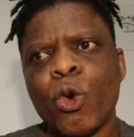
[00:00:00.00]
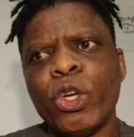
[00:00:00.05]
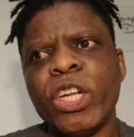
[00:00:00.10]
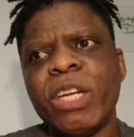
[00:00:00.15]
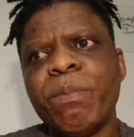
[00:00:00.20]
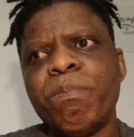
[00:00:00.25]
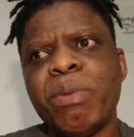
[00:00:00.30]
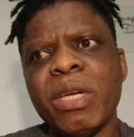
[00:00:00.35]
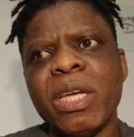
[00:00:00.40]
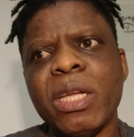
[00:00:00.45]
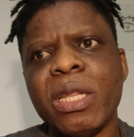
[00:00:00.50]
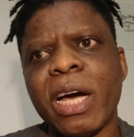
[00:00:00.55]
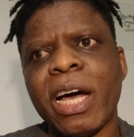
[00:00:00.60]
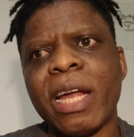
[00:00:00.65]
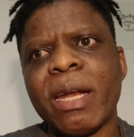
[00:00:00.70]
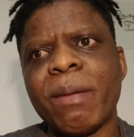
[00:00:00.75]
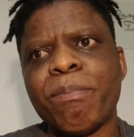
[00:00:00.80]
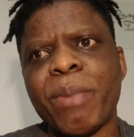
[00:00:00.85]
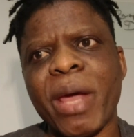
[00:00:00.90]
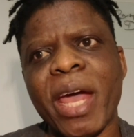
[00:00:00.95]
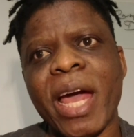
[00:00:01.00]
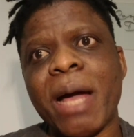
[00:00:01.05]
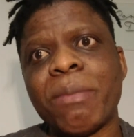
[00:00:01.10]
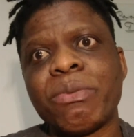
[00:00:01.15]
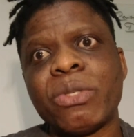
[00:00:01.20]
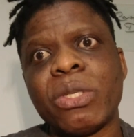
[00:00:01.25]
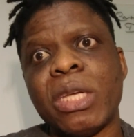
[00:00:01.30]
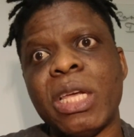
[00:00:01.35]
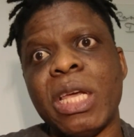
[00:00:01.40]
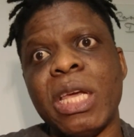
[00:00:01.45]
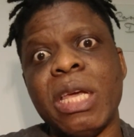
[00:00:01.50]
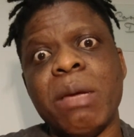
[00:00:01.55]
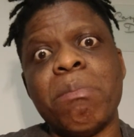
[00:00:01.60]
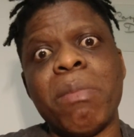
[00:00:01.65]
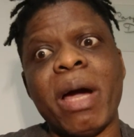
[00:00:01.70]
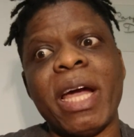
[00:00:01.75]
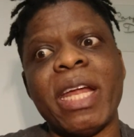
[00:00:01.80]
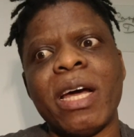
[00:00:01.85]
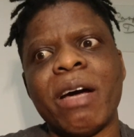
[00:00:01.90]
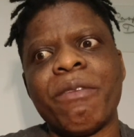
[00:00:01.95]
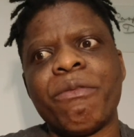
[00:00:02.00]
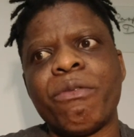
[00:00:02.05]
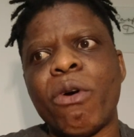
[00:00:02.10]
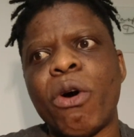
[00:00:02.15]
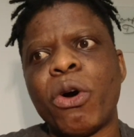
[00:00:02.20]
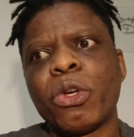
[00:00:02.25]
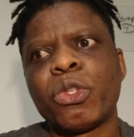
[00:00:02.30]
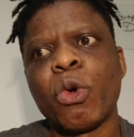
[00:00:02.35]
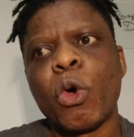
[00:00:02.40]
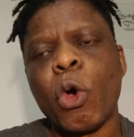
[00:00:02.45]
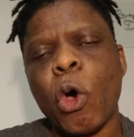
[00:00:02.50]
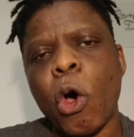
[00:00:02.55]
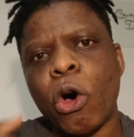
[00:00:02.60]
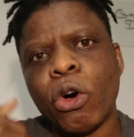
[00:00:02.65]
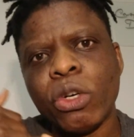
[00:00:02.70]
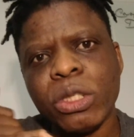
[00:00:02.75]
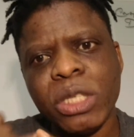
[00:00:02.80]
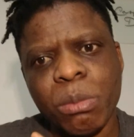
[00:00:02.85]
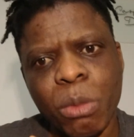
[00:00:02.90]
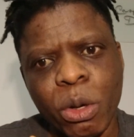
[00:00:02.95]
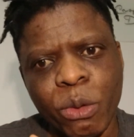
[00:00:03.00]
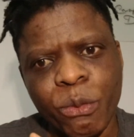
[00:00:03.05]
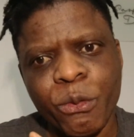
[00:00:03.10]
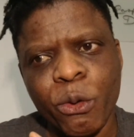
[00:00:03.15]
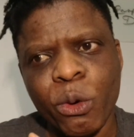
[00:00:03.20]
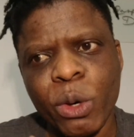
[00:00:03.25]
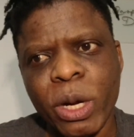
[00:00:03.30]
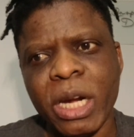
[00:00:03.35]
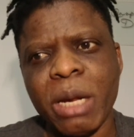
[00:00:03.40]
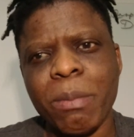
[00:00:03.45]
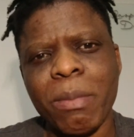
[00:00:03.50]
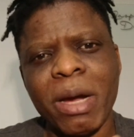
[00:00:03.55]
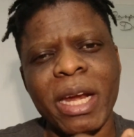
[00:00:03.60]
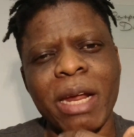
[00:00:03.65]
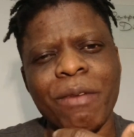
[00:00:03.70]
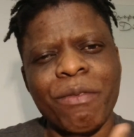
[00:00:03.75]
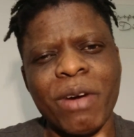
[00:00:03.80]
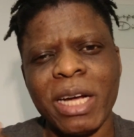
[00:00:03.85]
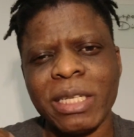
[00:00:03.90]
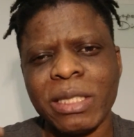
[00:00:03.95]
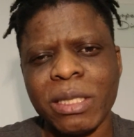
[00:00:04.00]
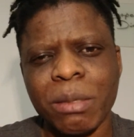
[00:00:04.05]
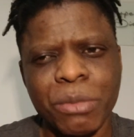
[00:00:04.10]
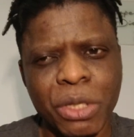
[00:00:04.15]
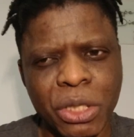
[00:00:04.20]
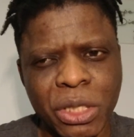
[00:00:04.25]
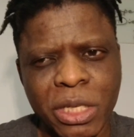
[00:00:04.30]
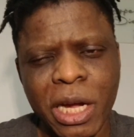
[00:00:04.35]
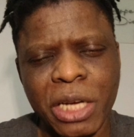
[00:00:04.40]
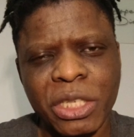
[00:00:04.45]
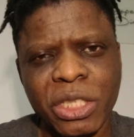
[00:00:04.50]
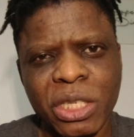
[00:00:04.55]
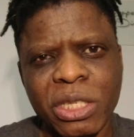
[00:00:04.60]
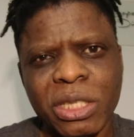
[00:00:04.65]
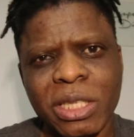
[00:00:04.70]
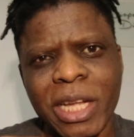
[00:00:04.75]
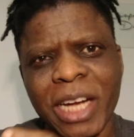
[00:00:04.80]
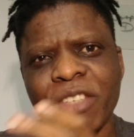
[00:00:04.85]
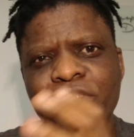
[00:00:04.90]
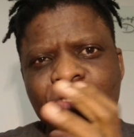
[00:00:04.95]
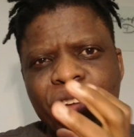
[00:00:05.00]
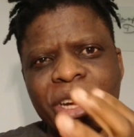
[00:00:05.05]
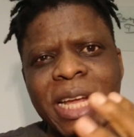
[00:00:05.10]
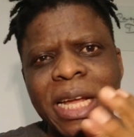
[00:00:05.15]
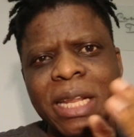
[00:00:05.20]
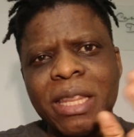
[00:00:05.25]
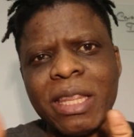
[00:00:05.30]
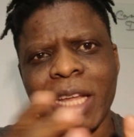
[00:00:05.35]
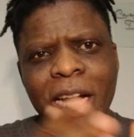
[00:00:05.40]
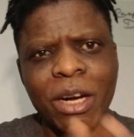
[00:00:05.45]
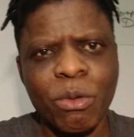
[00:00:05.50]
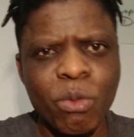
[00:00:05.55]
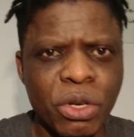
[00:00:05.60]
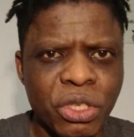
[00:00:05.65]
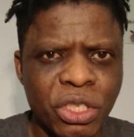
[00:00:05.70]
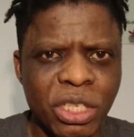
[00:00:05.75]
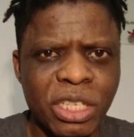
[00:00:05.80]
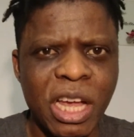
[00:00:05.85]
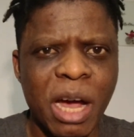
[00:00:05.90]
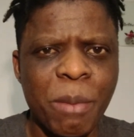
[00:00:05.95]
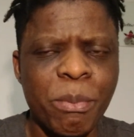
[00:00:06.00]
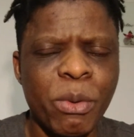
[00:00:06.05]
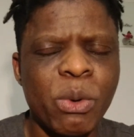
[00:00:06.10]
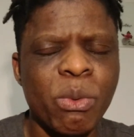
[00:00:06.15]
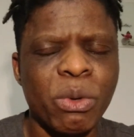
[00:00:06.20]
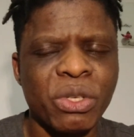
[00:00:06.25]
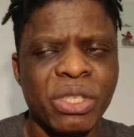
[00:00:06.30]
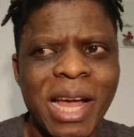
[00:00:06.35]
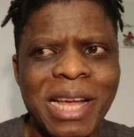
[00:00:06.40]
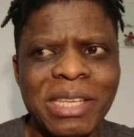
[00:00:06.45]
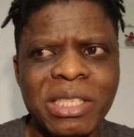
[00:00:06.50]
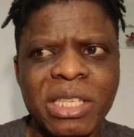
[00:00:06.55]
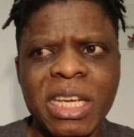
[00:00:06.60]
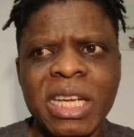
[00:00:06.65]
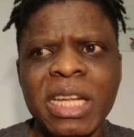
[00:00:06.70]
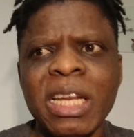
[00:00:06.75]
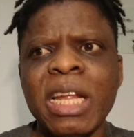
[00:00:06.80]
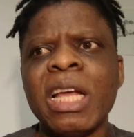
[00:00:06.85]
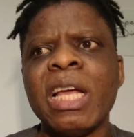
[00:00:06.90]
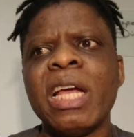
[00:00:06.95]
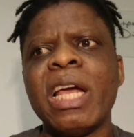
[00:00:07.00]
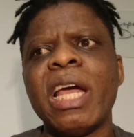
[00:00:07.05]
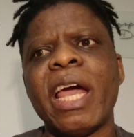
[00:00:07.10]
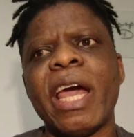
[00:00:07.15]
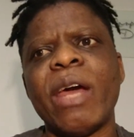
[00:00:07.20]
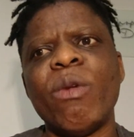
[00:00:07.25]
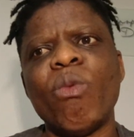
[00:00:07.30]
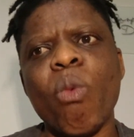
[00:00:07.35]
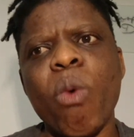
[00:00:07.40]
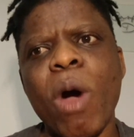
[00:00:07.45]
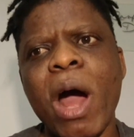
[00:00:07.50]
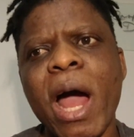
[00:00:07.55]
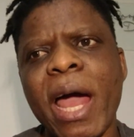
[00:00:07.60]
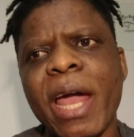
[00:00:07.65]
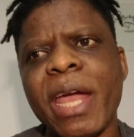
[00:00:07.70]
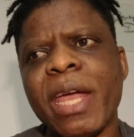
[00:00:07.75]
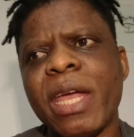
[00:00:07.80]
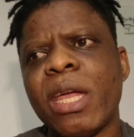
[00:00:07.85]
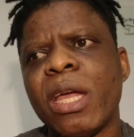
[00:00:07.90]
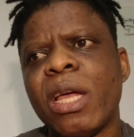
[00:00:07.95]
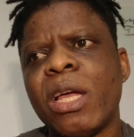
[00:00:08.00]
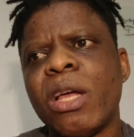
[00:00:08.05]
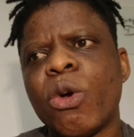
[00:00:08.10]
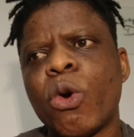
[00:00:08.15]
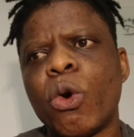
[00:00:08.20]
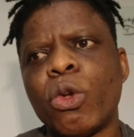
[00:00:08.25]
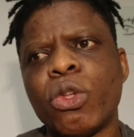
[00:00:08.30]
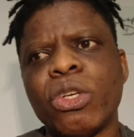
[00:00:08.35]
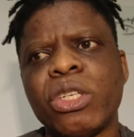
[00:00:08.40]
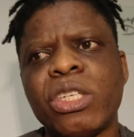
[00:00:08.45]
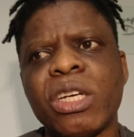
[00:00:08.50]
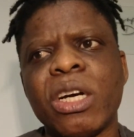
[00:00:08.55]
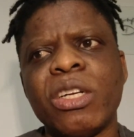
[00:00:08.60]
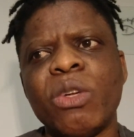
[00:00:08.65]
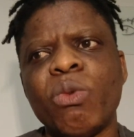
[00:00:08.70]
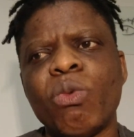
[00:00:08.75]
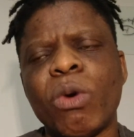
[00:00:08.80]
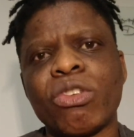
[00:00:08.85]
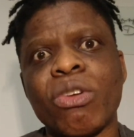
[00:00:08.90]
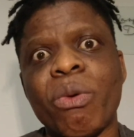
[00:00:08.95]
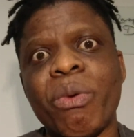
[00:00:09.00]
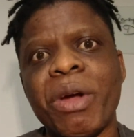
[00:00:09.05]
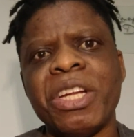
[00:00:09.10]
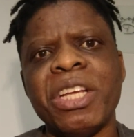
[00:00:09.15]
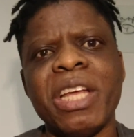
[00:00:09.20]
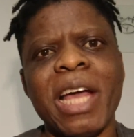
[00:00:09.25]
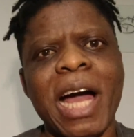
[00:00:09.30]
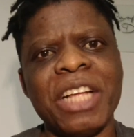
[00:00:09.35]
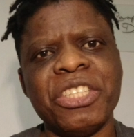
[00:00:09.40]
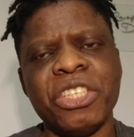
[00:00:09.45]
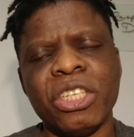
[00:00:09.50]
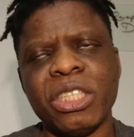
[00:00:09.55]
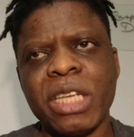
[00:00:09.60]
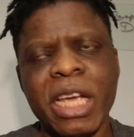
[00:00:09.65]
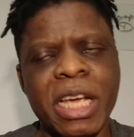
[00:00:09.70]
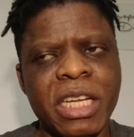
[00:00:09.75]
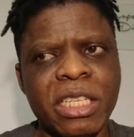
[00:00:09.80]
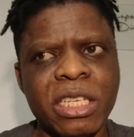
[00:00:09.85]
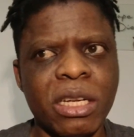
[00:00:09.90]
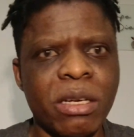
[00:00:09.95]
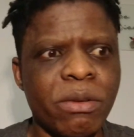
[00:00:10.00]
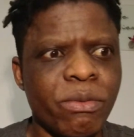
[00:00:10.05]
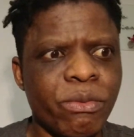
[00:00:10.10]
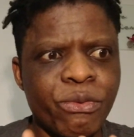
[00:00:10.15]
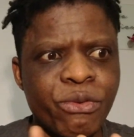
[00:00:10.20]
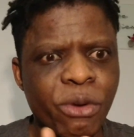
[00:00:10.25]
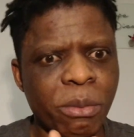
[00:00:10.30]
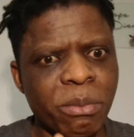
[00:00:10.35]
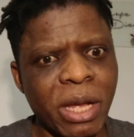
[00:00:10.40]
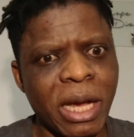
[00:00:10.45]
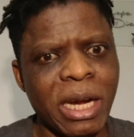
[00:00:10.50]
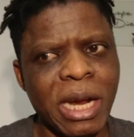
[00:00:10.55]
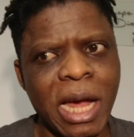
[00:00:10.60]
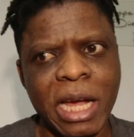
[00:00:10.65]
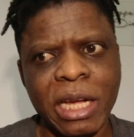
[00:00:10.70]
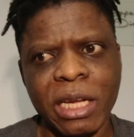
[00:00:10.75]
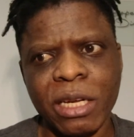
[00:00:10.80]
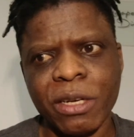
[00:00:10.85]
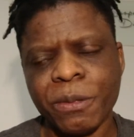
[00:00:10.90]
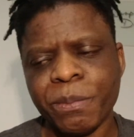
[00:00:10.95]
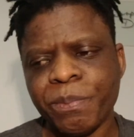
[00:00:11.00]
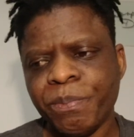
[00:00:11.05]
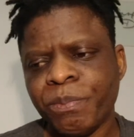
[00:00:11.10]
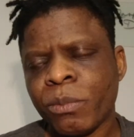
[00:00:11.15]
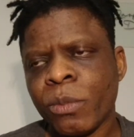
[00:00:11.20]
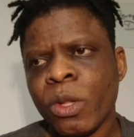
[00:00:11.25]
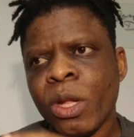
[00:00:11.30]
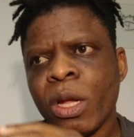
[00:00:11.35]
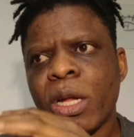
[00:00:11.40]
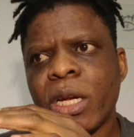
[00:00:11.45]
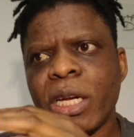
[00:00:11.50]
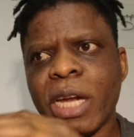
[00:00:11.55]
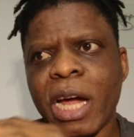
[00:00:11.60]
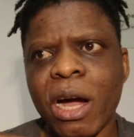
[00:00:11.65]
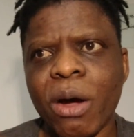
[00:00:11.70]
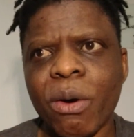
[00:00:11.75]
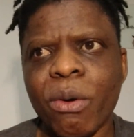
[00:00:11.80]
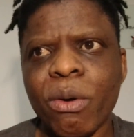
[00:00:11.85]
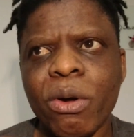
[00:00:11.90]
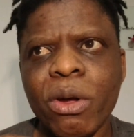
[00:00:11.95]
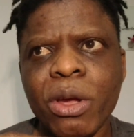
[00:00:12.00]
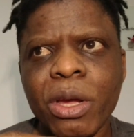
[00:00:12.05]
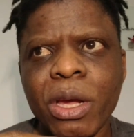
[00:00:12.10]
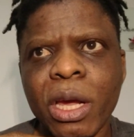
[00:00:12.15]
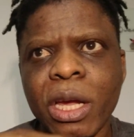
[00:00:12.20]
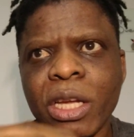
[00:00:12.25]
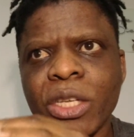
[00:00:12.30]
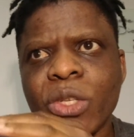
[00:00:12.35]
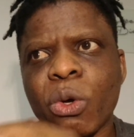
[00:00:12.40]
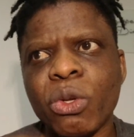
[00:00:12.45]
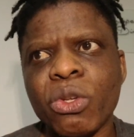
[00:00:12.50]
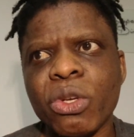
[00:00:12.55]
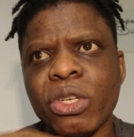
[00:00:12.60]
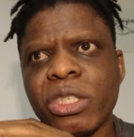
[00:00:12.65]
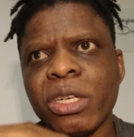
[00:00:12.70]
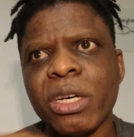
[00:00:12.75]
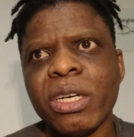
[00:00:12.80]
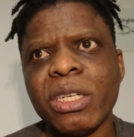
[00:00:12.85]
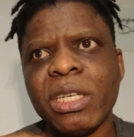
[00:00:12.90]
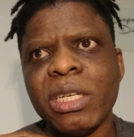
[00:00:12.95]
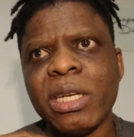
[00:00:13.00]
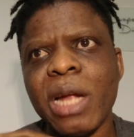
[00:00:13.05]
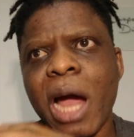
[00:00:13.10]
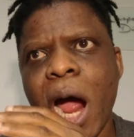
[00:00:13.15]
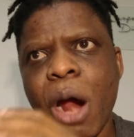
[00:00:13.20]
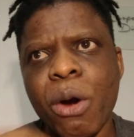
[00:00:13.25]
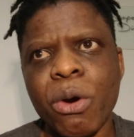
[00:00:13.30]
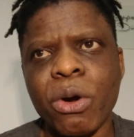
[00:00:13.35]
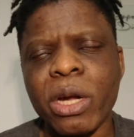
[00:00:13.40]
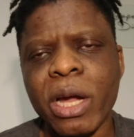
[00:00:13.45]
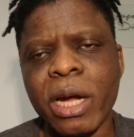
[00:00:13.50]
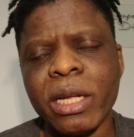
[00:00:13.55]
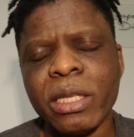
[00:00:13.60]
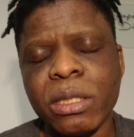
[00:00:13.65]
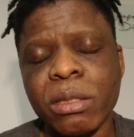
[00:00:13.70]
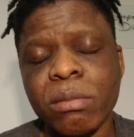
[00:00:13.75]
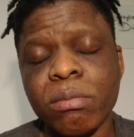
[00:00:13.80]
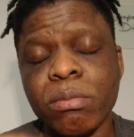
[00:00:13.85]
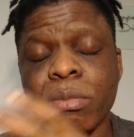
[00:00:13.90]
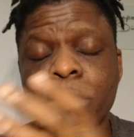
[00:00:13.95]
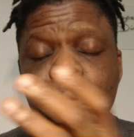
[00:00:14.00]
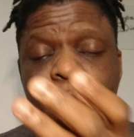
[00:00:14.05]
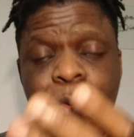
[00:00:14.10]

Could it be that perhaps he might have also called him on phone and they might have had some discussions that triggered that question Yaa Pono was asking, and why Kwadwo Shelden was already agitated from that angle? Now, is Kwadwo Shelden arrogant?